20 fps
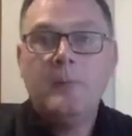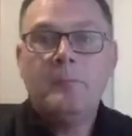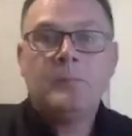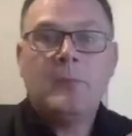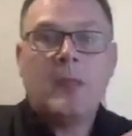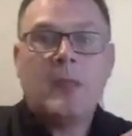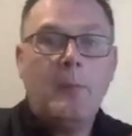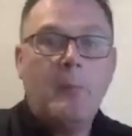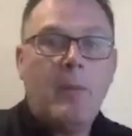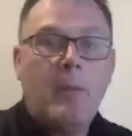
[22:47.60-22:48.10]

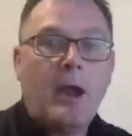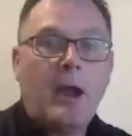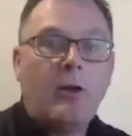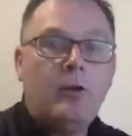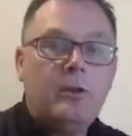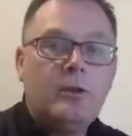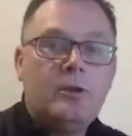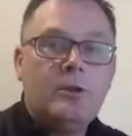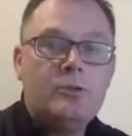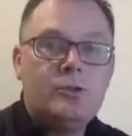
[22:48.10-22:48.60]
empowering
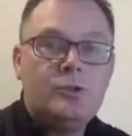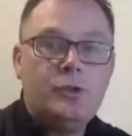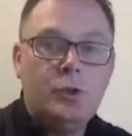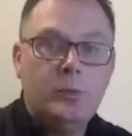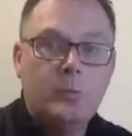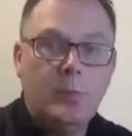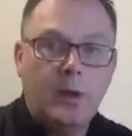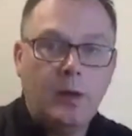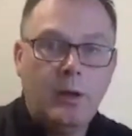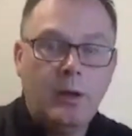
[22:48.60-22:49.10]
the
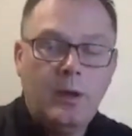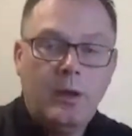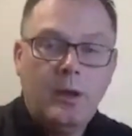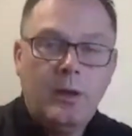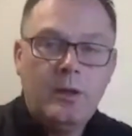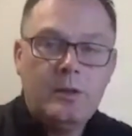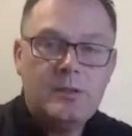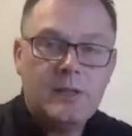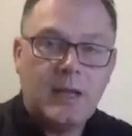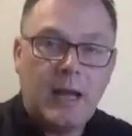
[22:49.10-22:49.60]
consumer
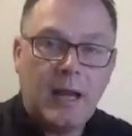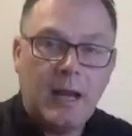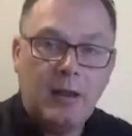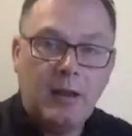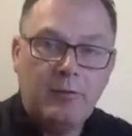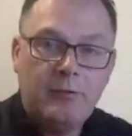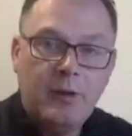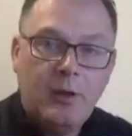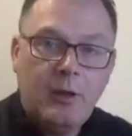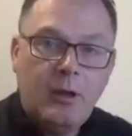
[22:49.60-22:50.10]
to kind
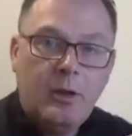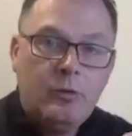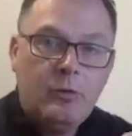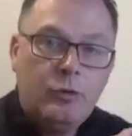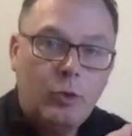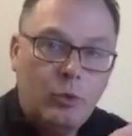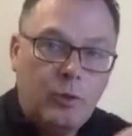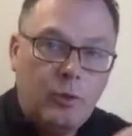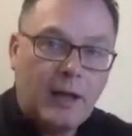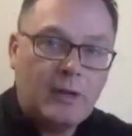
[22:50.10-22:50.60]
of
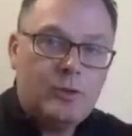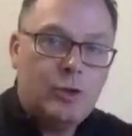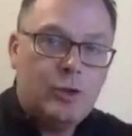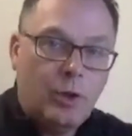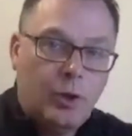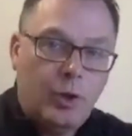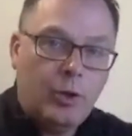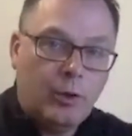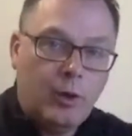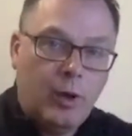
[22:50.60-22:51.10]
do that
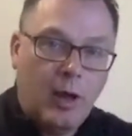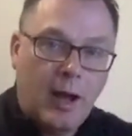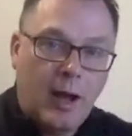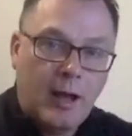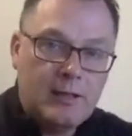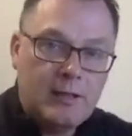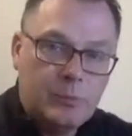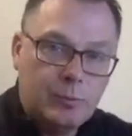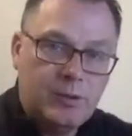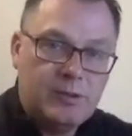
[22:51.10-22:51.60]
journey online,
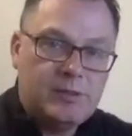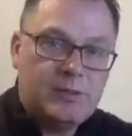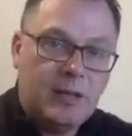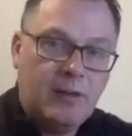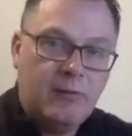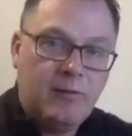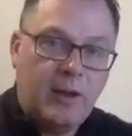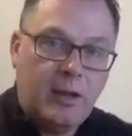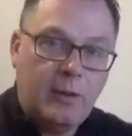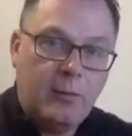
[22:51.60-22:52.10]
to understand the
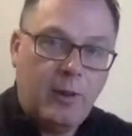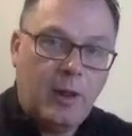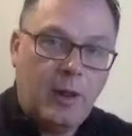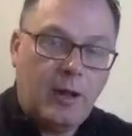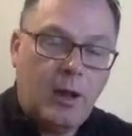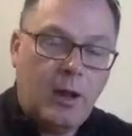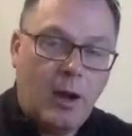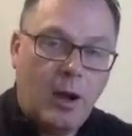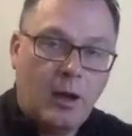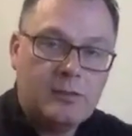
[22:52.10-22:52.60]
value of their
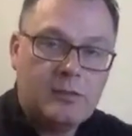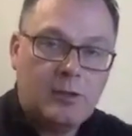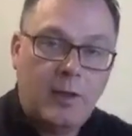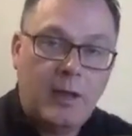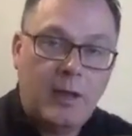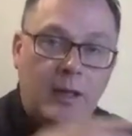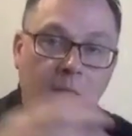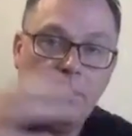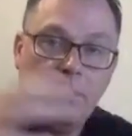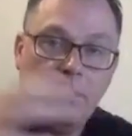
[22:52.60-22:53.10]
car so they
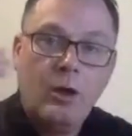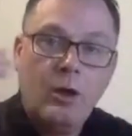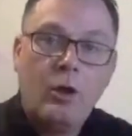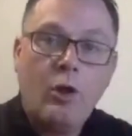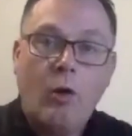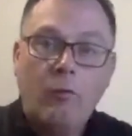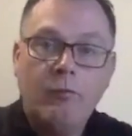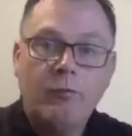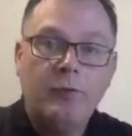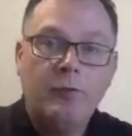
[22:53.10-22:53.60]
can
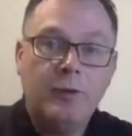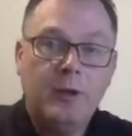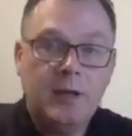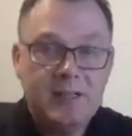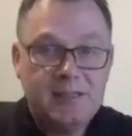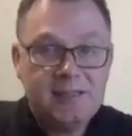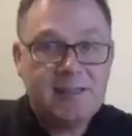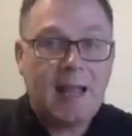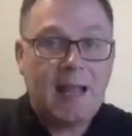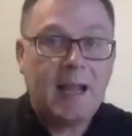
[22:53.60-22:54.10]
confidently
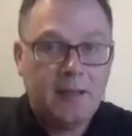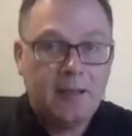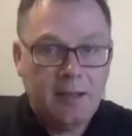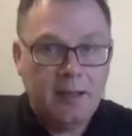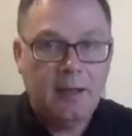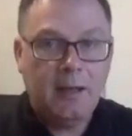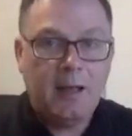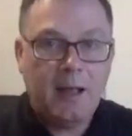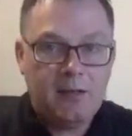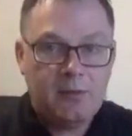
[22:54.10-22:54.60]
stack a deal
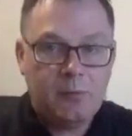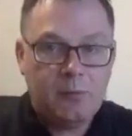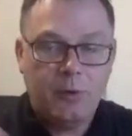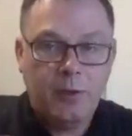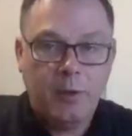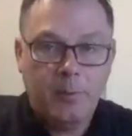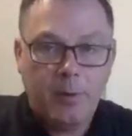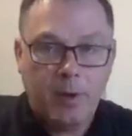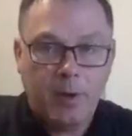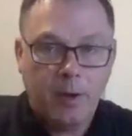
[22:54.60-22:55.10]
against what they're
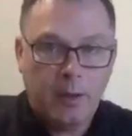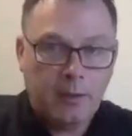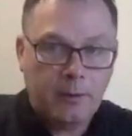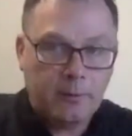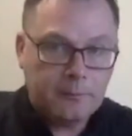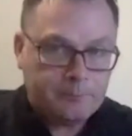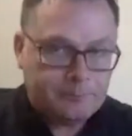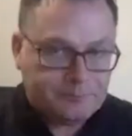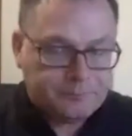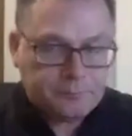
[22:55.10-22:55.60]
buying.
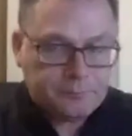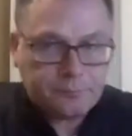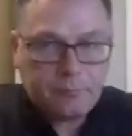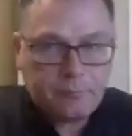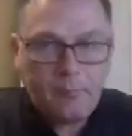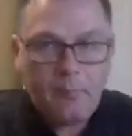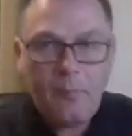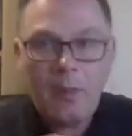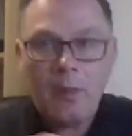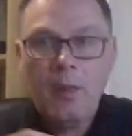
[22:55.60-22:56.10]

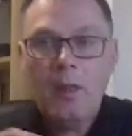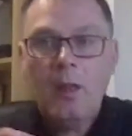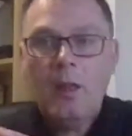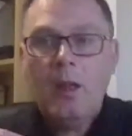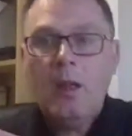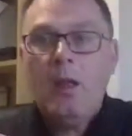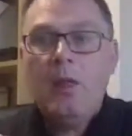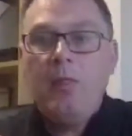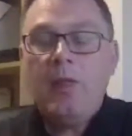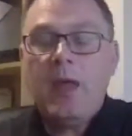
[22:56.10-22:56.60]

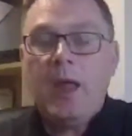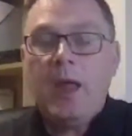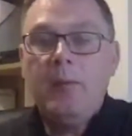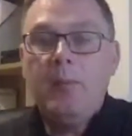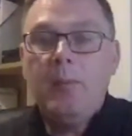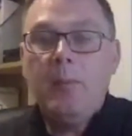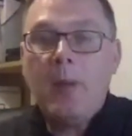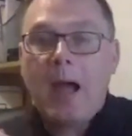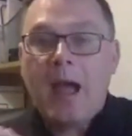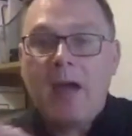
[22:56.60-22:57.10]
Then
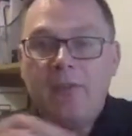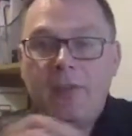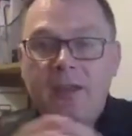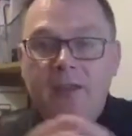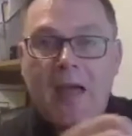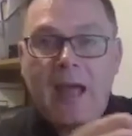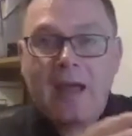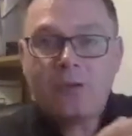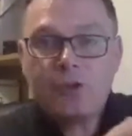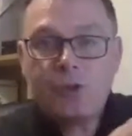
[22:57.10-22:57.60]
having
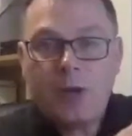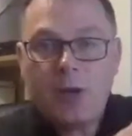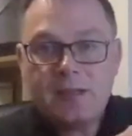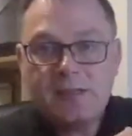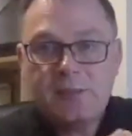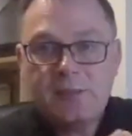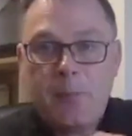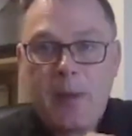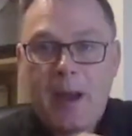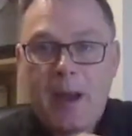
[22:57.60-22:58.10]
that
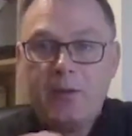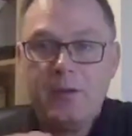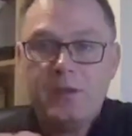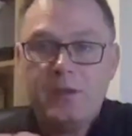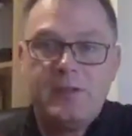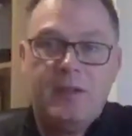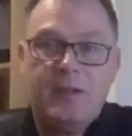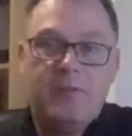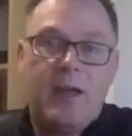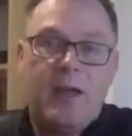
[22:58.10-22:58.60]

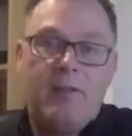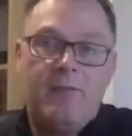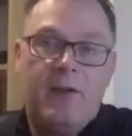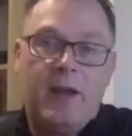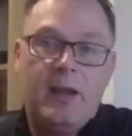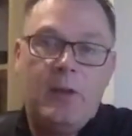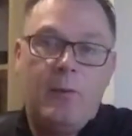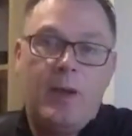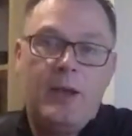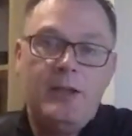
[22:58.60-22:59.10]
transparency of that
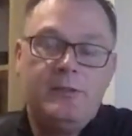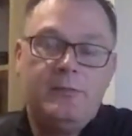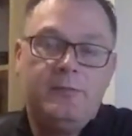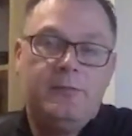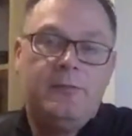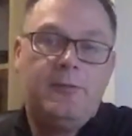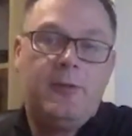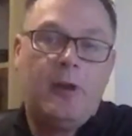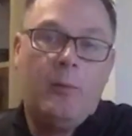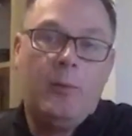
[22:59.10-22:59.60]
valuation
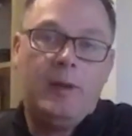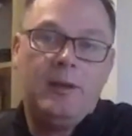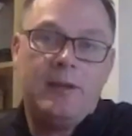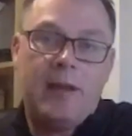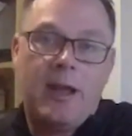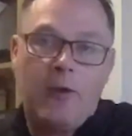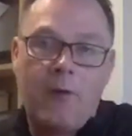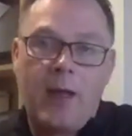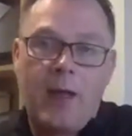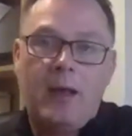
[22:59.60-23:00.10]
flowing
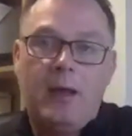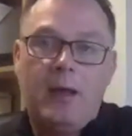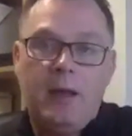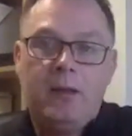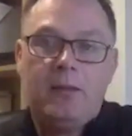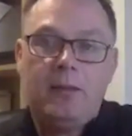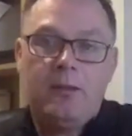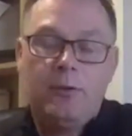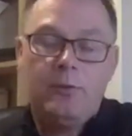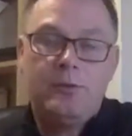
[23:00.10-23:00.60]
directly in
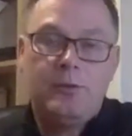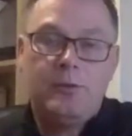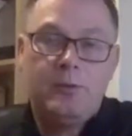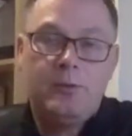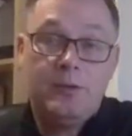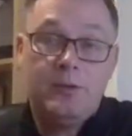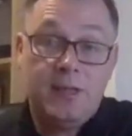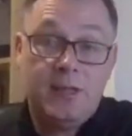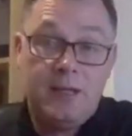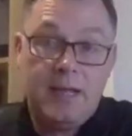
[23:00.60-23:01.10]
through
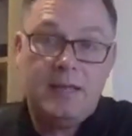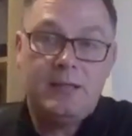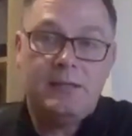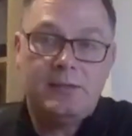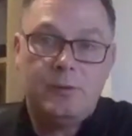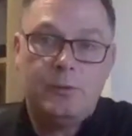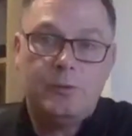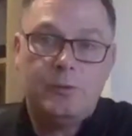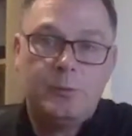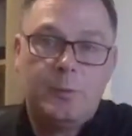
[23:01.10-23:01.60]
to the
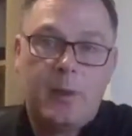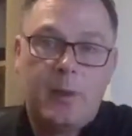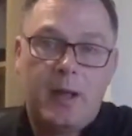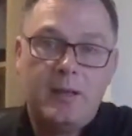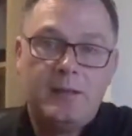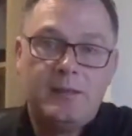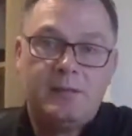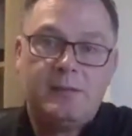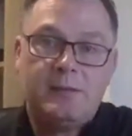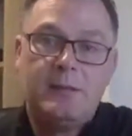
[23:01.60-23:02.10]
install
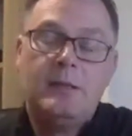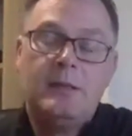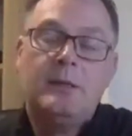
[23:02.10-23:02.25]
space,